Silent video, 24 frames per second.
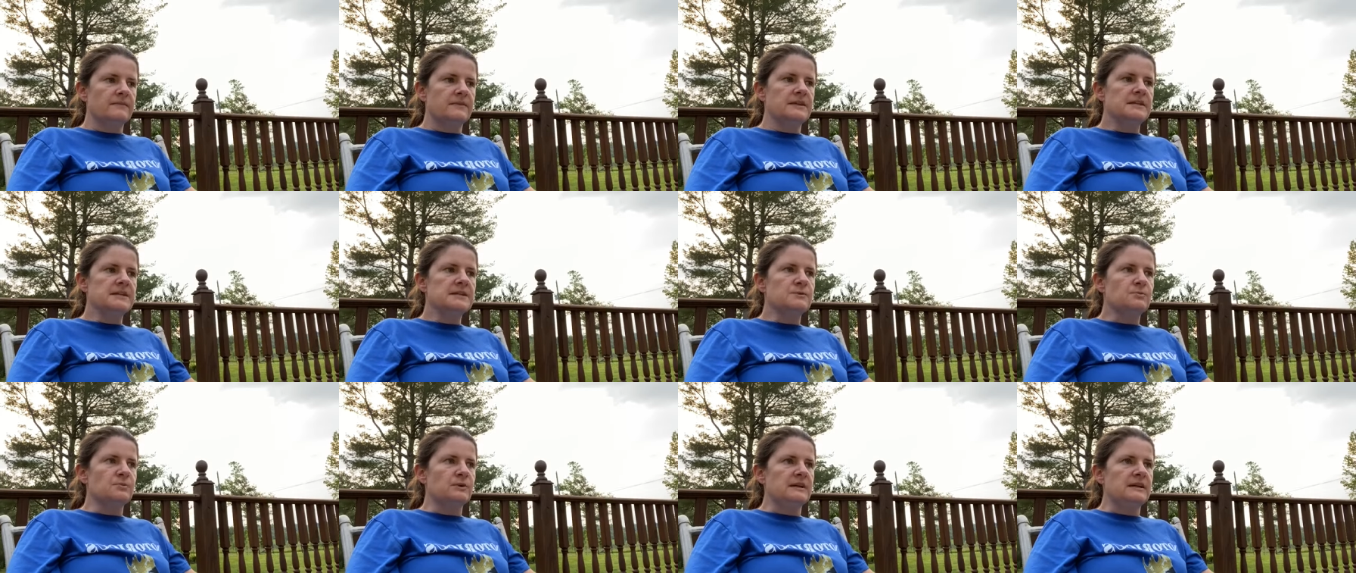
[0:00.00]

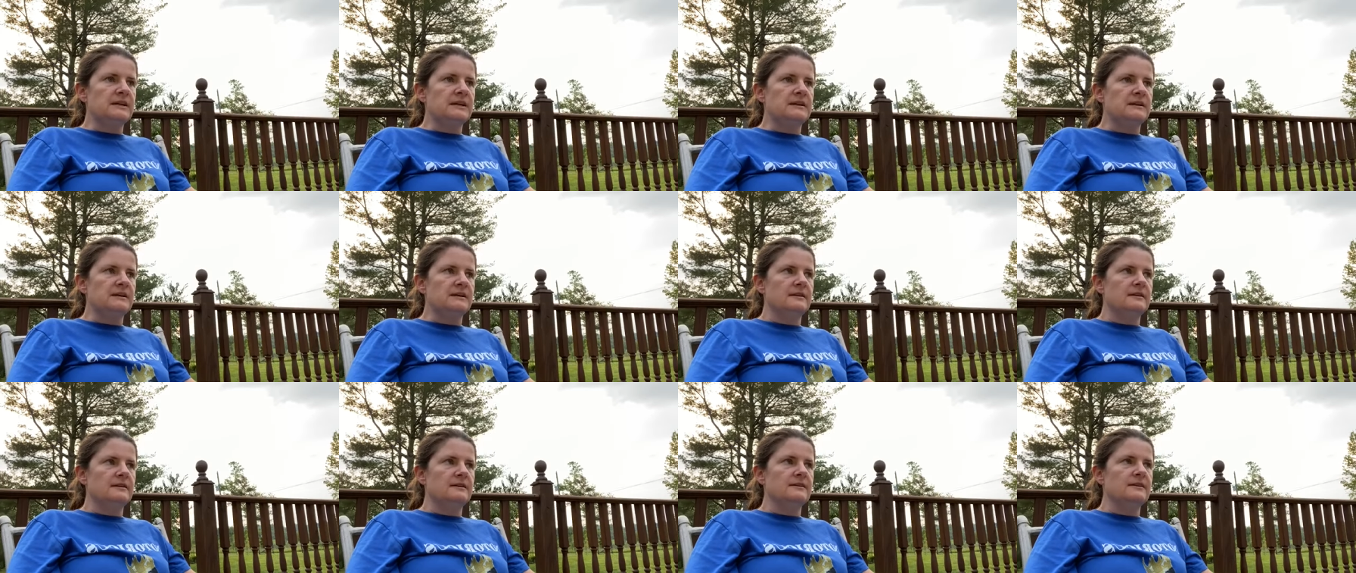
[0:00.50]
this week,
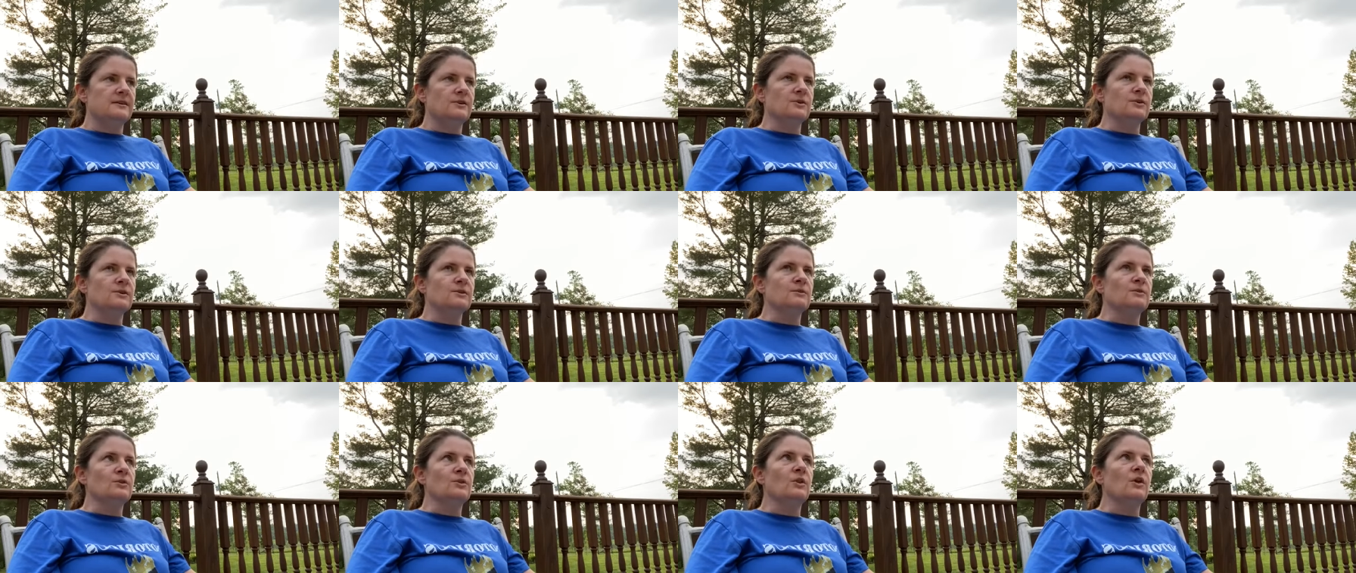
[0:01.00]
there
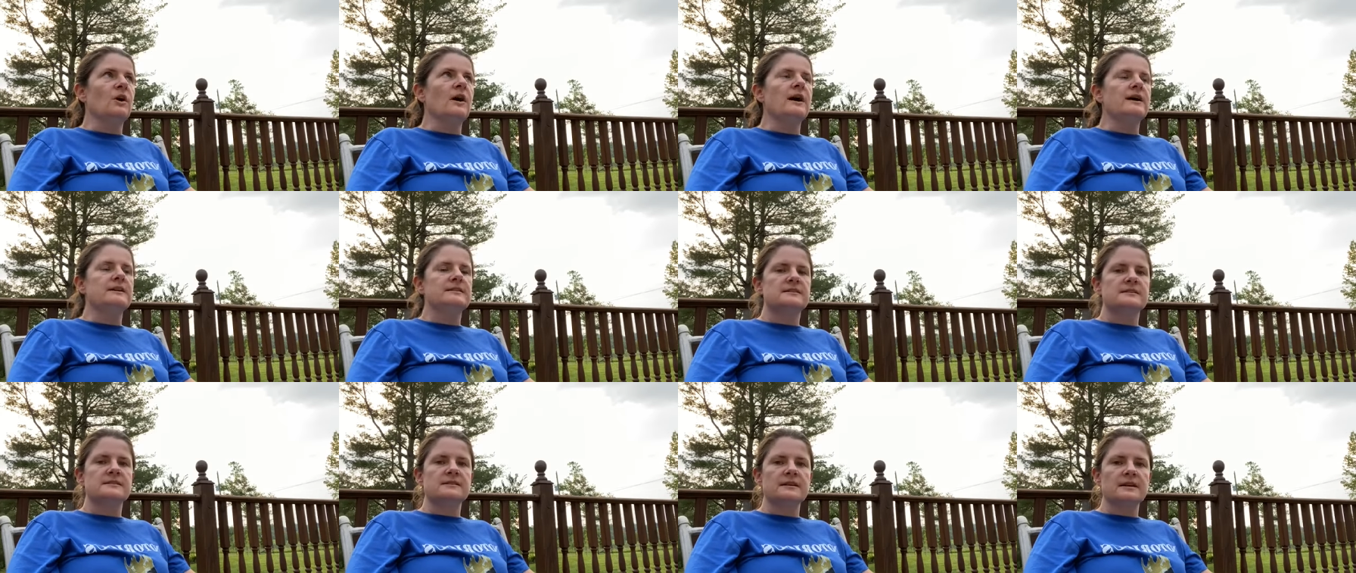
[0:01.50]
are
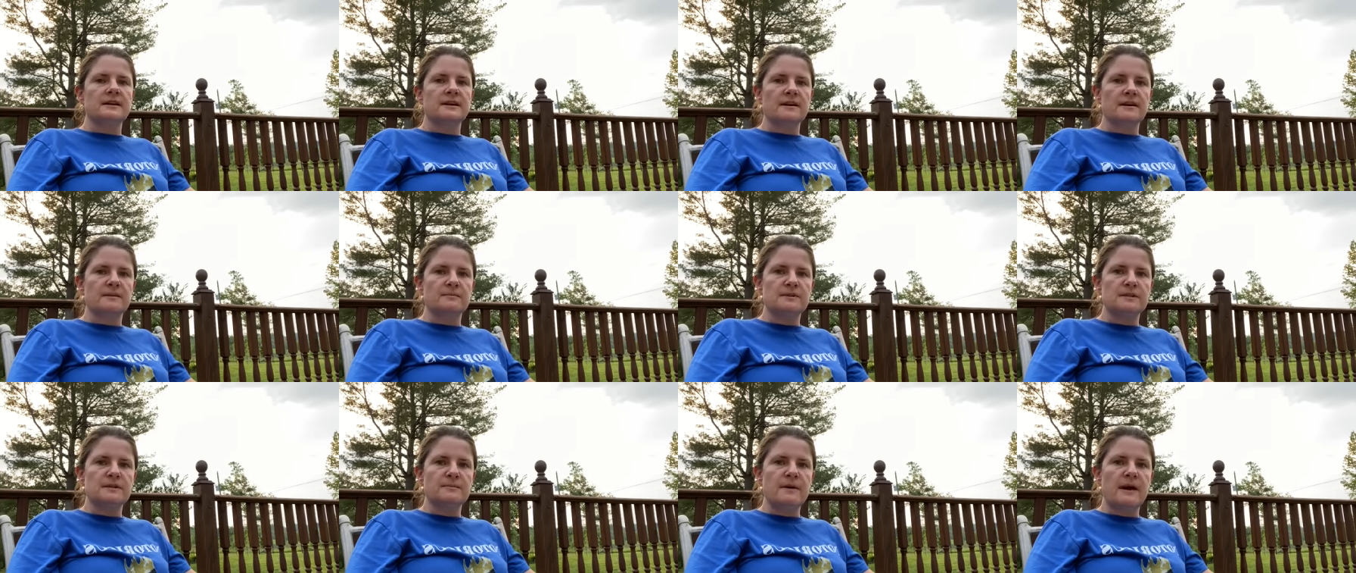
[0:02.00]
lots that
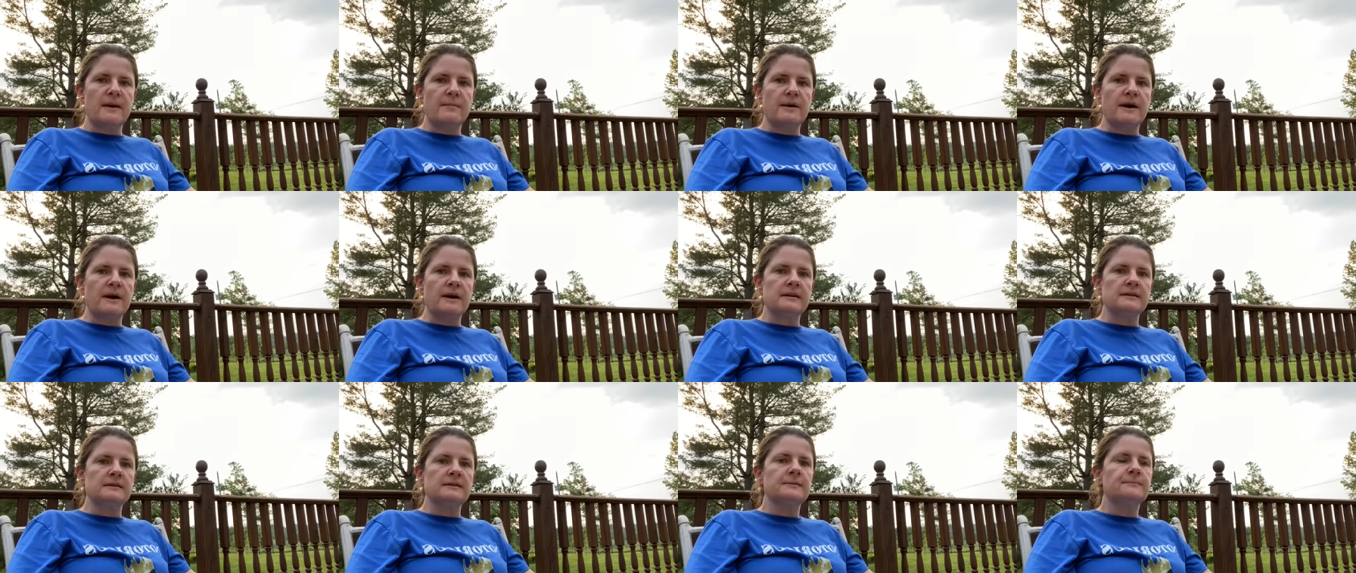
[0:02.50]
come to my
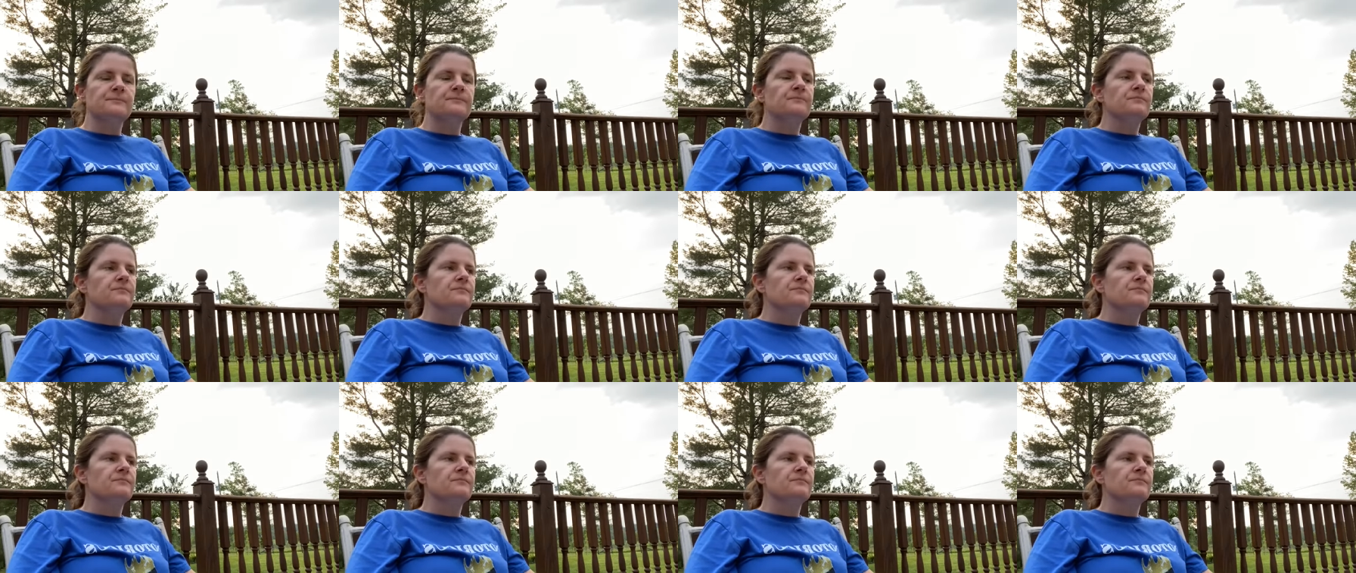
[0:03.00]
mind